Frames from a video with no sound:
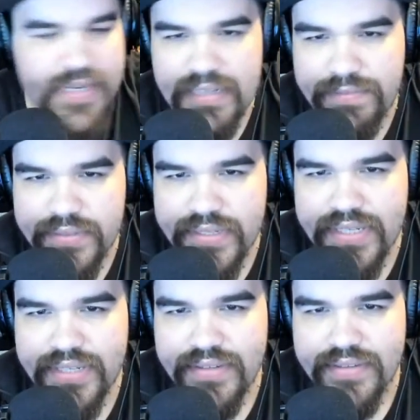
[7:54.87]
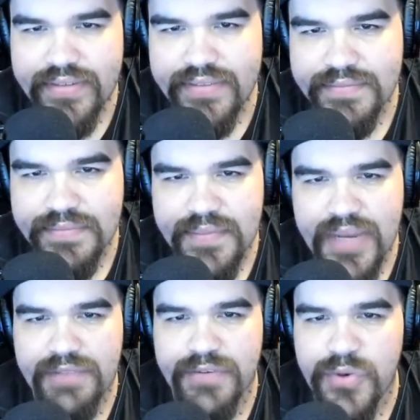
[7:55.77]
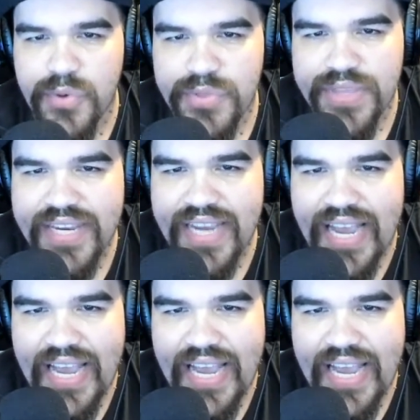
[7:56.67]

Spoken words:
definitely kind of a cool thing.